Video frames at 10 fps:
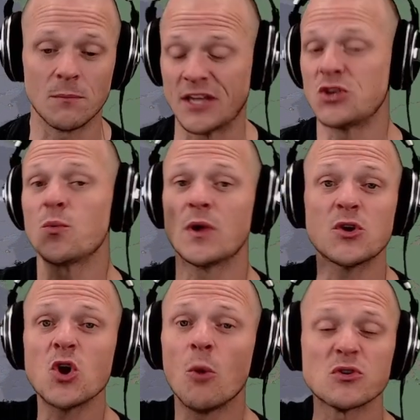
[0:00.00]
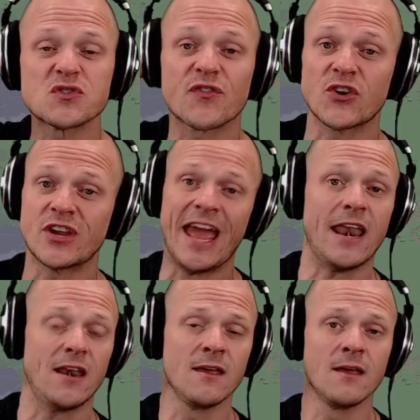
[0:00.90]
Like you can almost forget
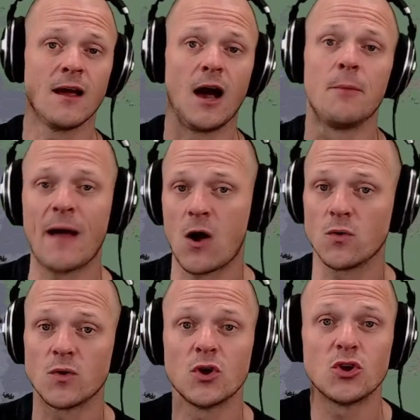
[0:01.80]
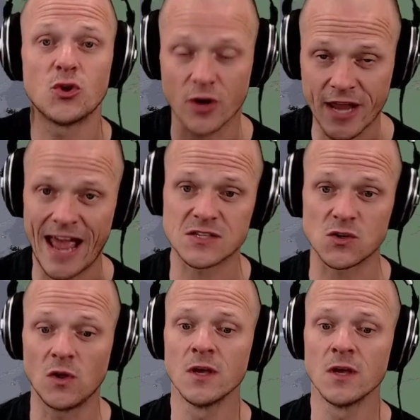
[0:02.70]
about your castle.